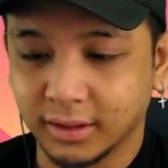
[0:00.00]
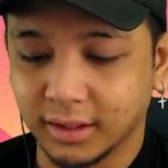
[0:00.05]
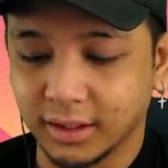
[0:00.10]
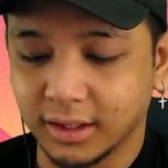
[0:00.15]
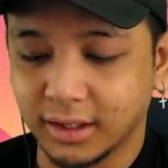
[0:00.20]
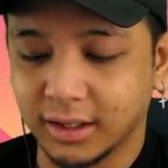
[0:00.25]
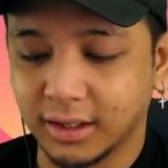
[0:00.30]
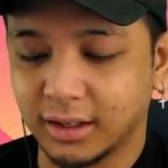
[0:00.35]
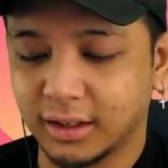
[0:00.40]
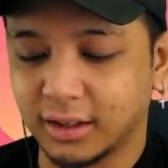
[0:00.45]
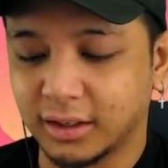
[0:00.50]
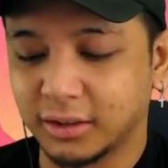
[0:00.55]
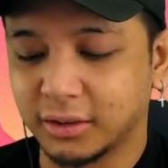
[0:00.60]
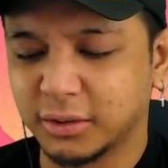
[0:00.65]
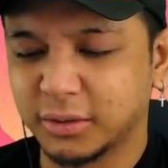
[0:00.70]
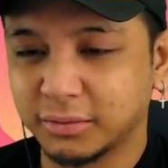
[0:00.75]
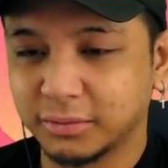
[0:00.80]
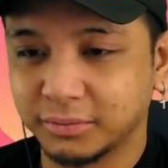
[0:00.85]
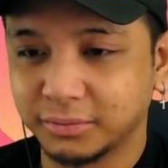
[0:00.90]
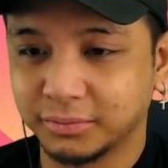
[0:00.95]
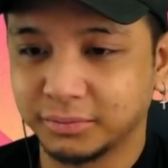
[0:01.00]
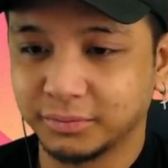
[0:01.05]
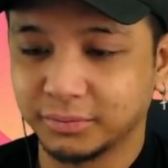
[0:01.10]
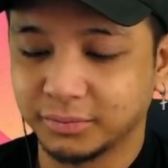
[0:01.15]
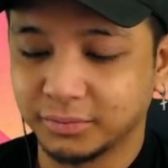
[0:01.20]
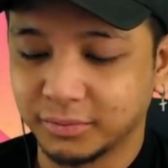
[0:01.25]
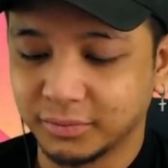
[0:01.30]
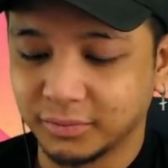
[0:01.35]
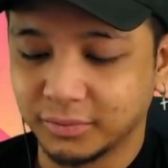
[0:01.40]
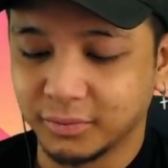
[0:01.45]
Oh,
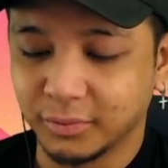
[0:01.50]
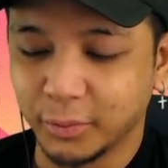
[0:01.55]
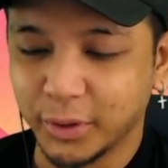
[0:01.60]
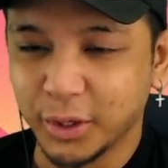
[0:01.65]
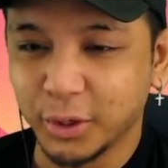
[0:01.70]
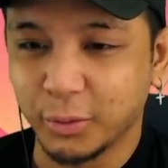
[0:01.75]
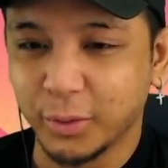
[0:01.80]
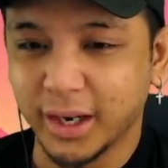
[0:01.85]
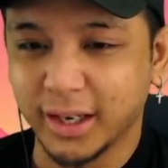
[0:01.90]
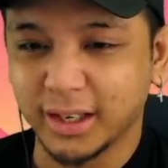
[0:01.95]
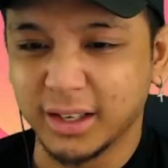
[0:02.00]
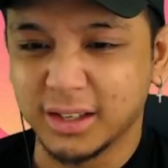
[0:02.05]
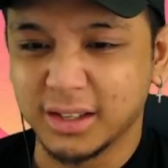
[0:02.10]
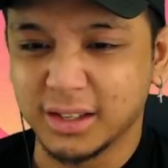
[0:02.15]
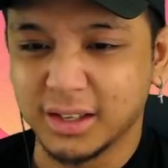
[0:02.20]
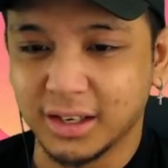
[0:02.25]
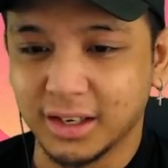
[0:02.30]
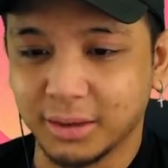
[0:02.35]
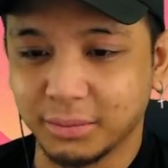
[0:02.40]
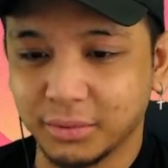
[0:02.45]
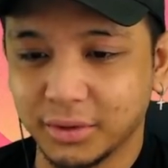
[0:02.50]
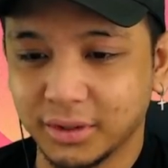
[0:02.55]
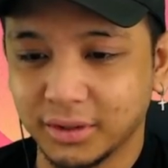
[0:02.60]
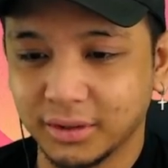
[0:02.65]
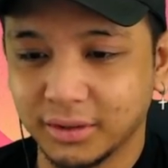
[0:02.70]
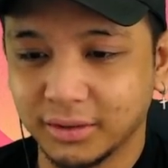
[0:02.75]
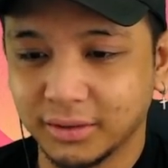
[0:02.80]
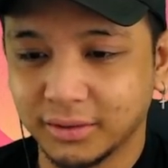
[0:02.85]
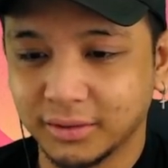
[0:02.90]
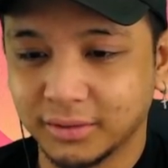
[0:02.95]
we know why he stopped.
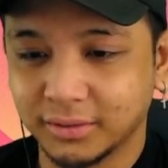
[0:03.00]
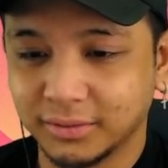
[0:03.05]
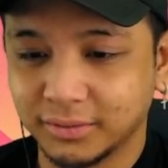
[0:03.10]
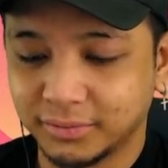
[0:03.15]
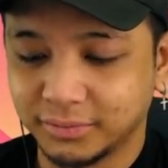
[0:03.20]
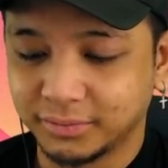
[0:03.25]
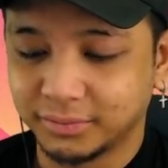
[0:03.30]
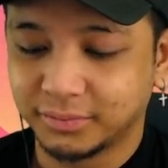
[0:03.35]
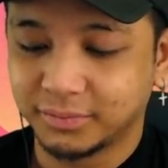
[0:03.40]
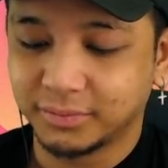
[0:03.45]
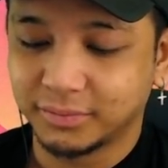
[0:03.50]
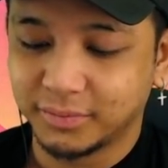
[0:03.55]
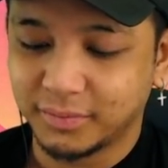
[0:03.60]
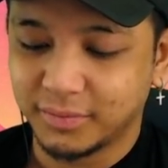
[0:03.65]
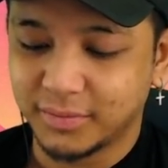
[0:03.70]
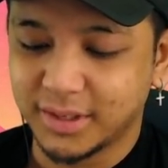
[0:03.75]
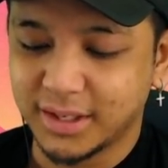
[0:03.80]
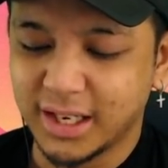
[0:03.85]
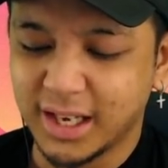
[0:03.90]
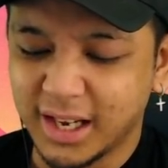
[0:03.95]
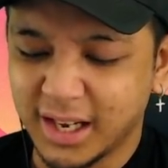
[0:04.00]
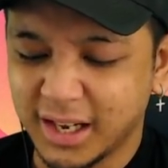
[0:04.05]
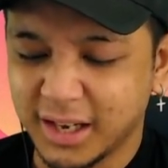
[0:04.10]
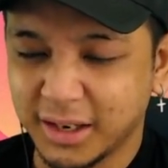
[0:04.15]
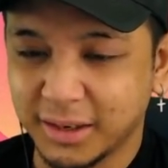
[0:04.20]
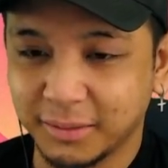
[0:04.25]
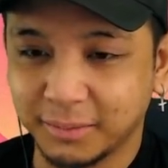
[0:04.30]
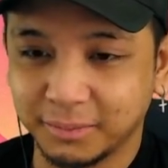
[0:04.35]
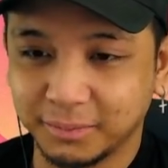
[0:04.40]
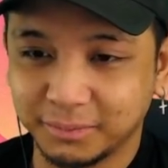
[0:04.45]

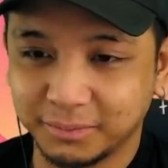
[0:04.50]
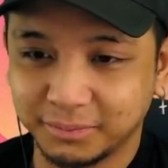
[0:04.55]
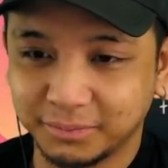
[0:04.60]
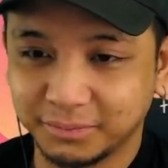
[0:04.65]
Damn.